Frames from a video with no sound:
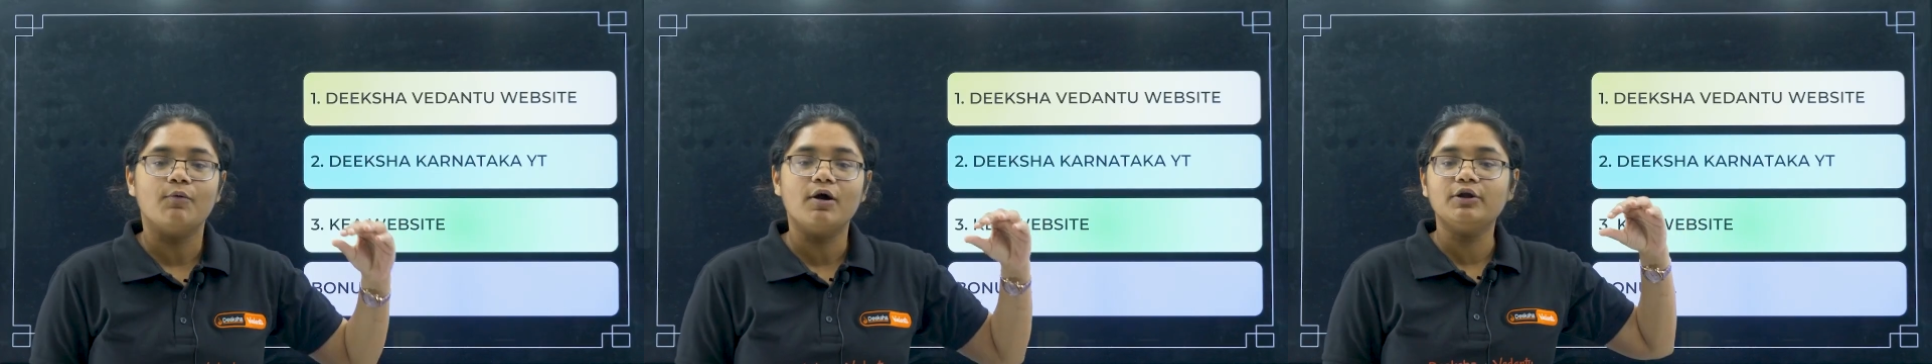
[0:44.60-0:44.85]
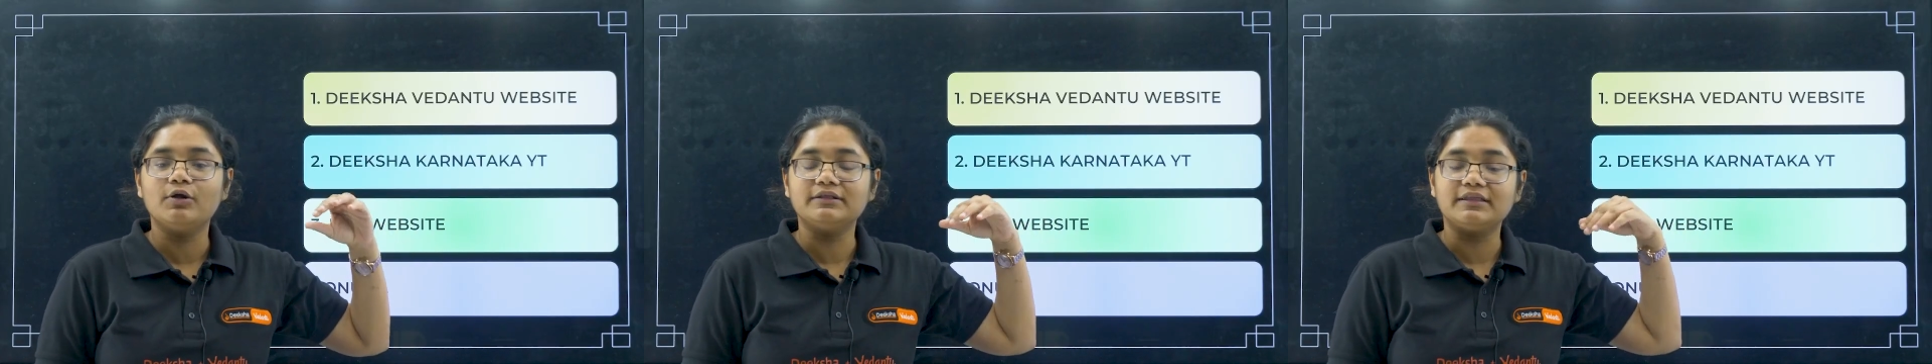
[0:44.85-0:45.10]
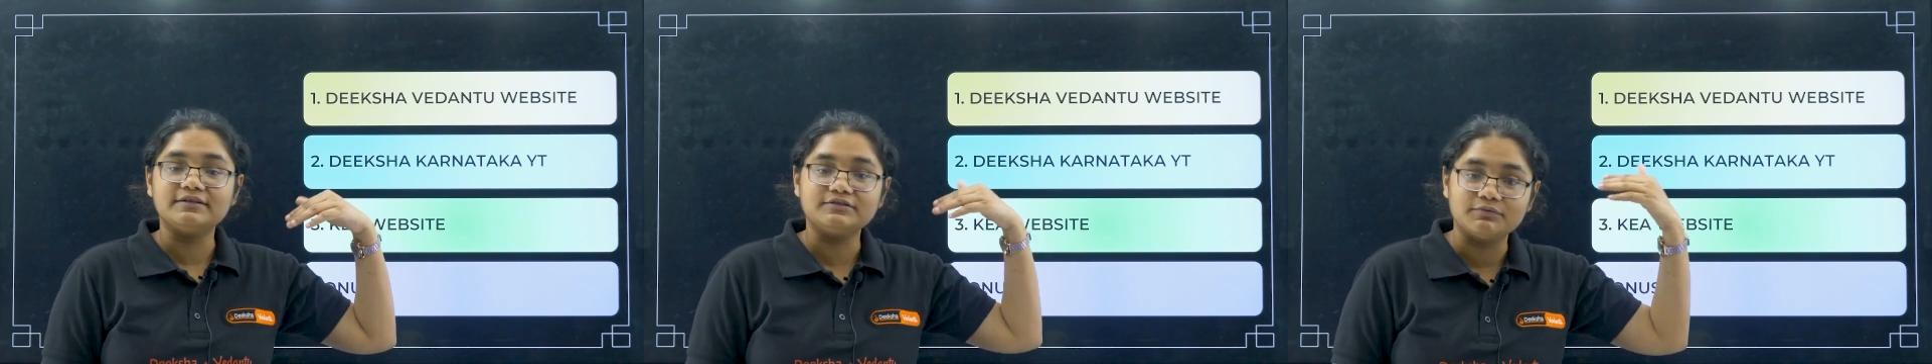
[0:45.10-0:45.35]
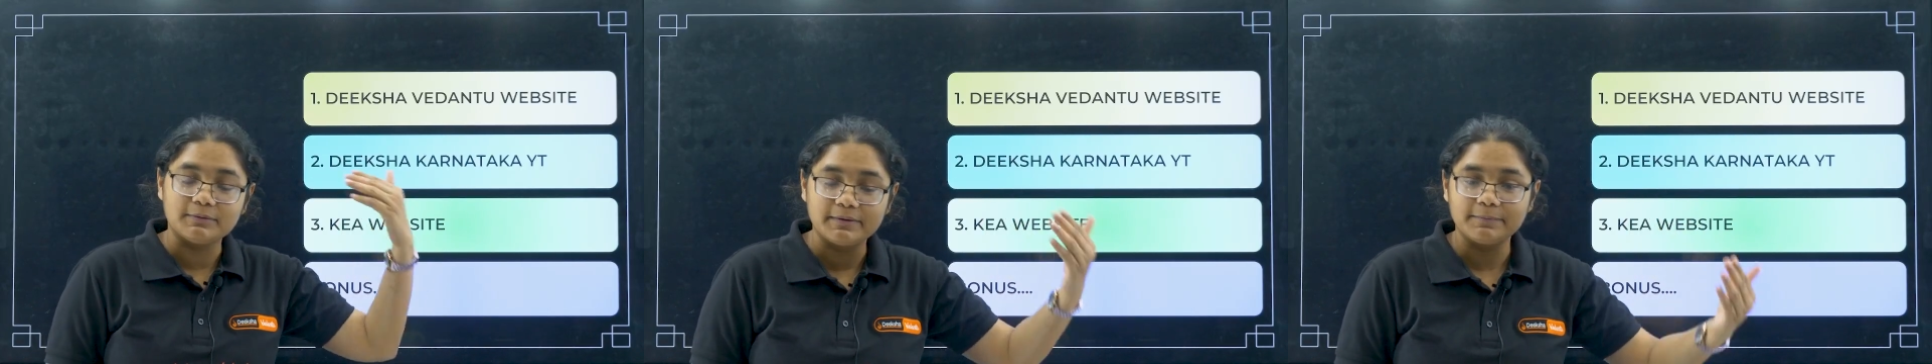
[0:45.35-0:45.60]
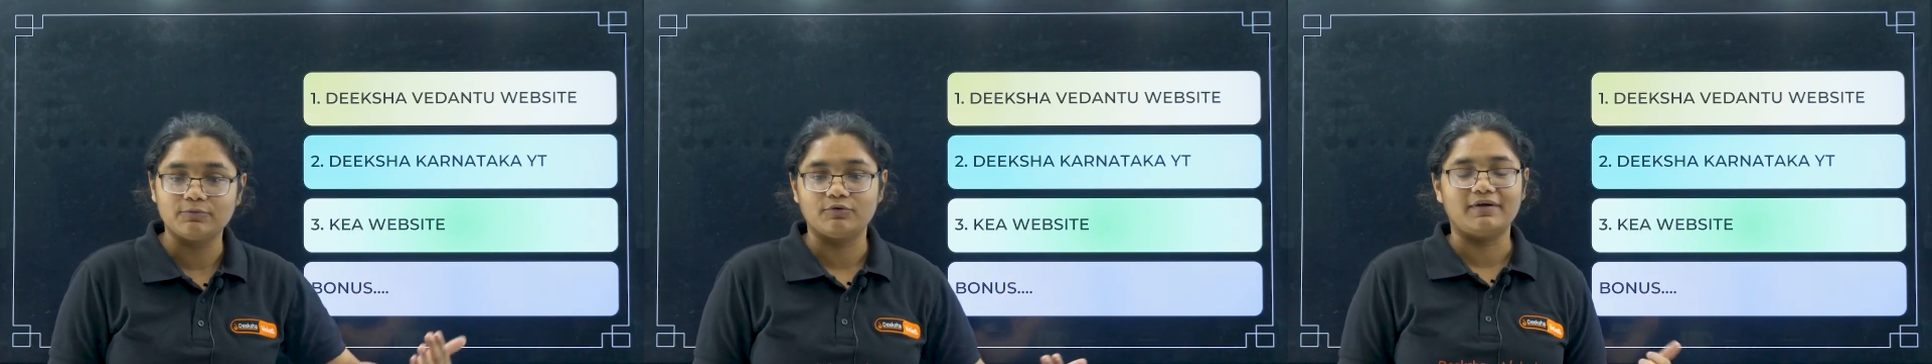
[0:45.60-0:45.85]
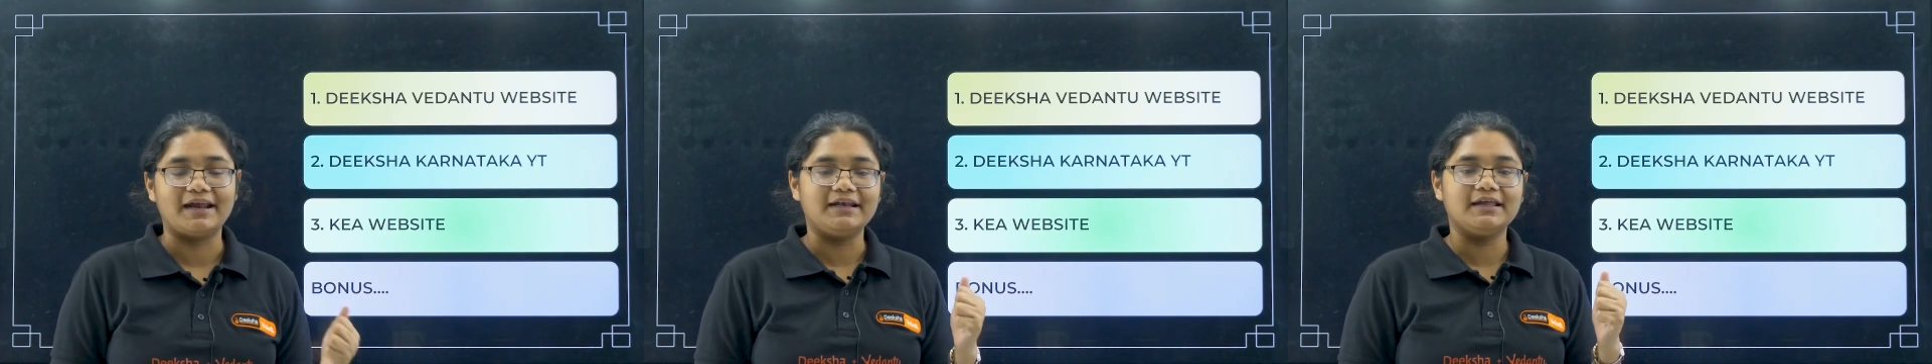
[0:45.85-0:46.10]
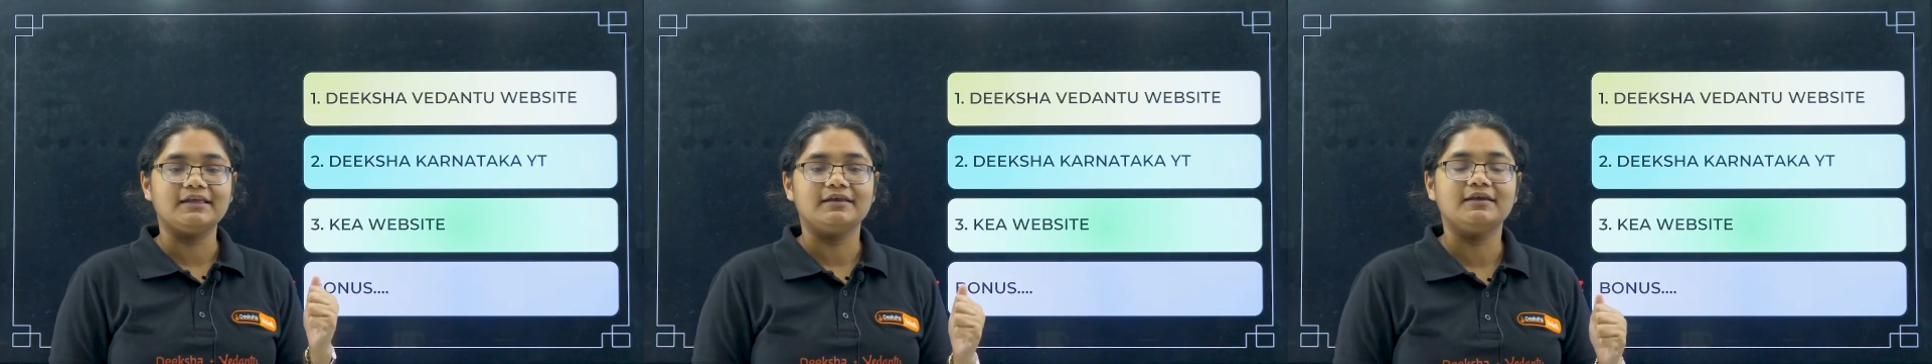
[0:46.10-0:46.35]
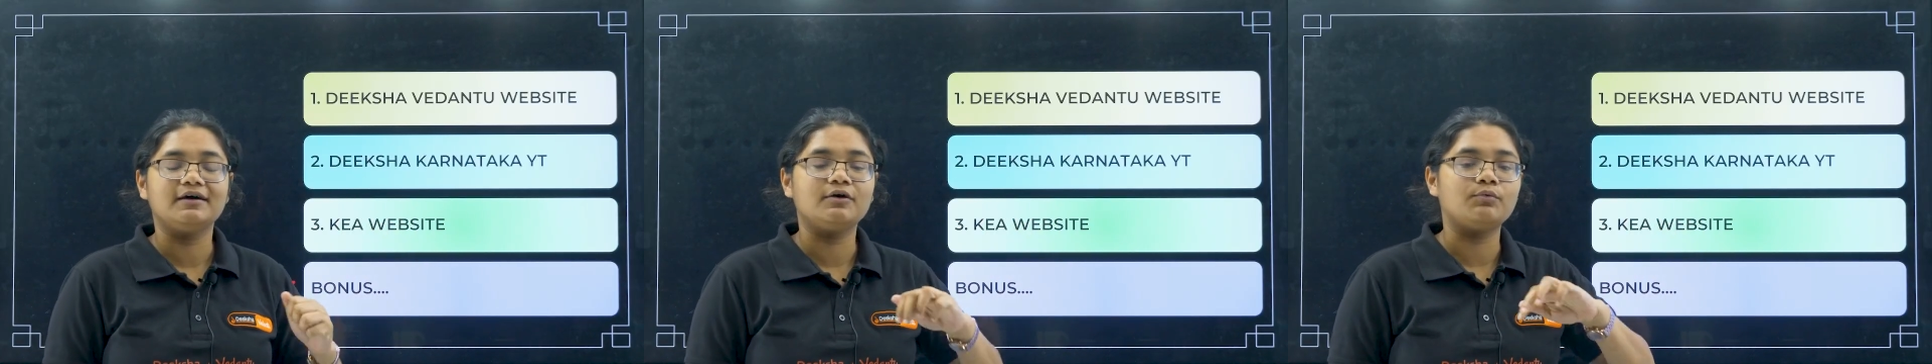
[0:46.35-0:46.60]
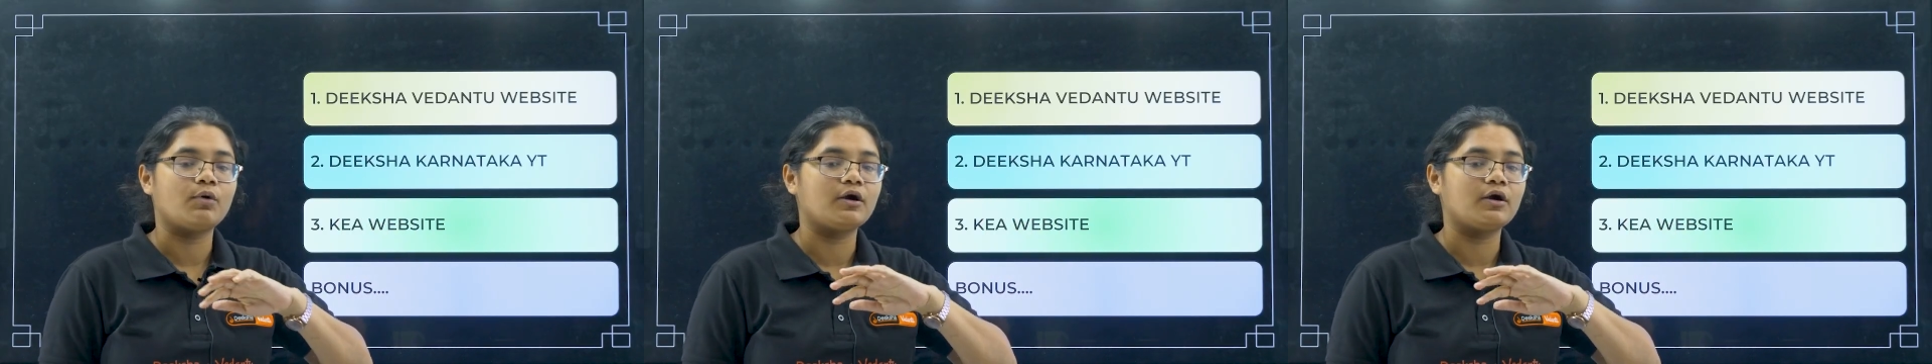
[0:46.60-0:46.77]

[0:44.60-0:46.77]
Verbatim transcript: What all things we'll be providing here,